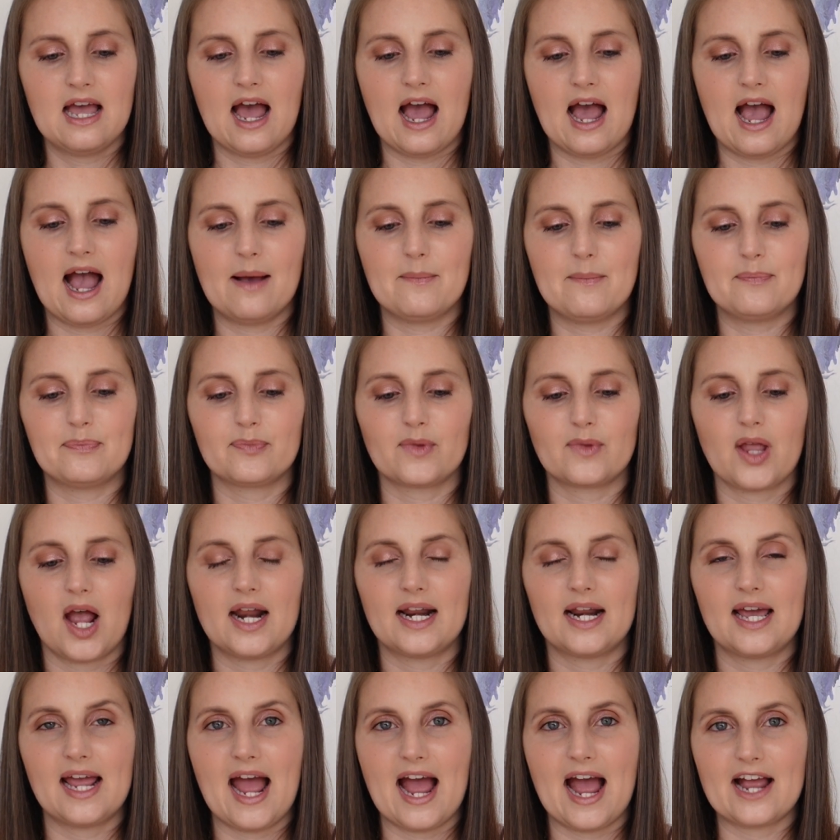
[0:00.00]
And
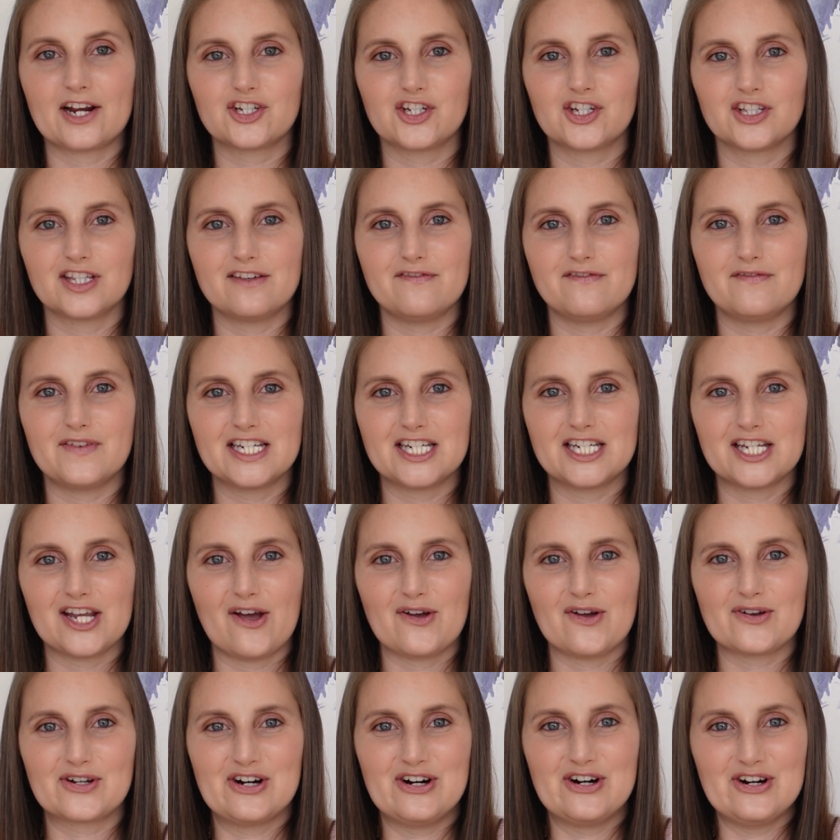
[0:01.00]
I actually
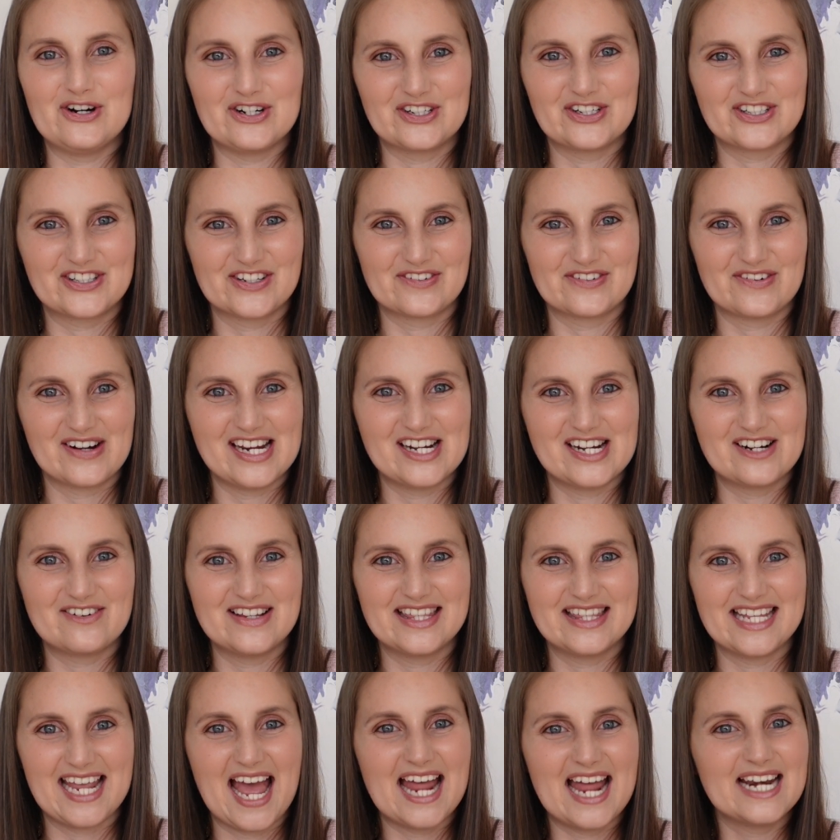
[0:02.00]
video called Zarina
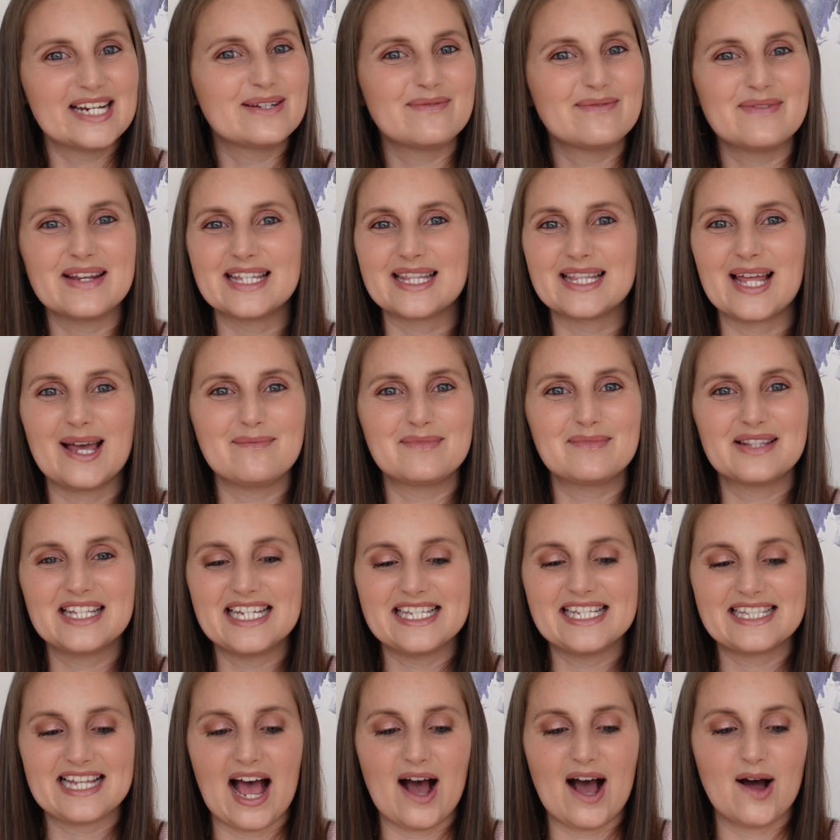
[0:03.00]
in the end, being like,
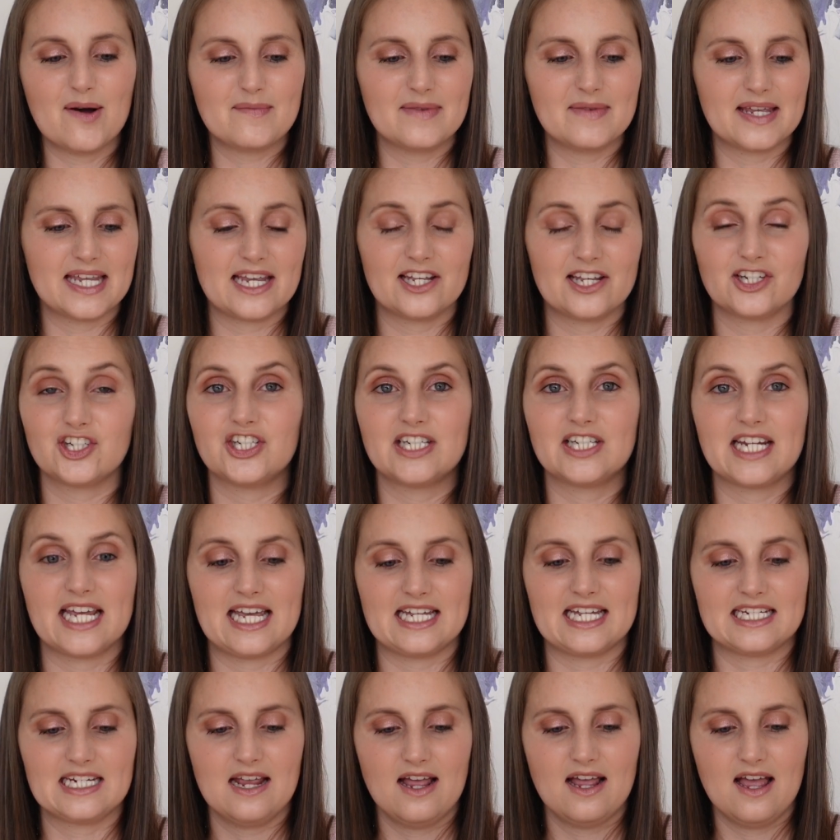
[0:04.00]
please help me, and she
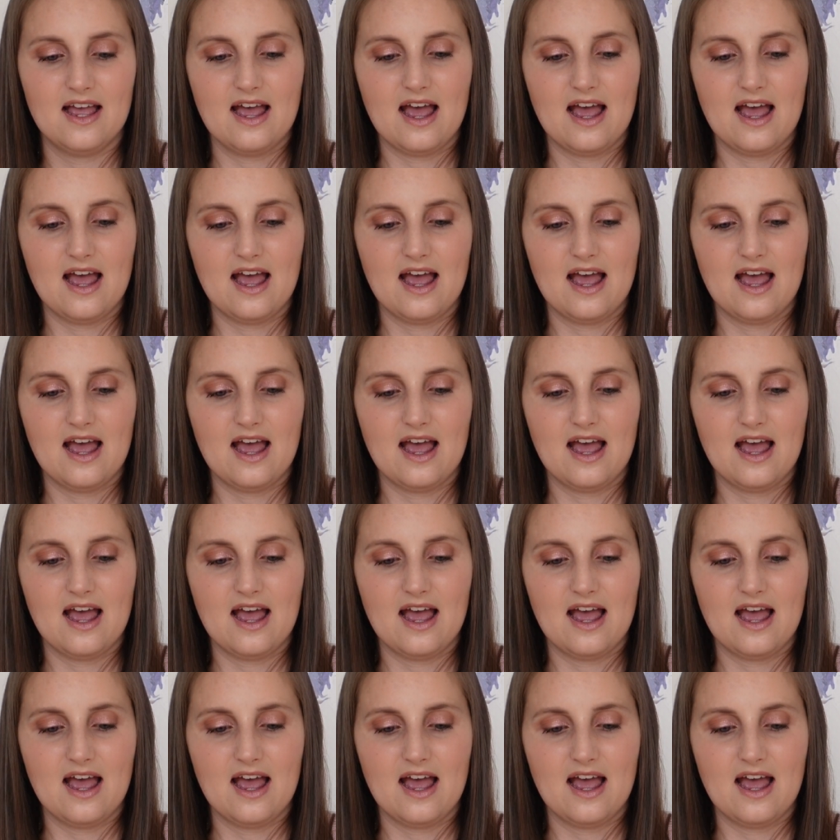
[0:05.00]
did.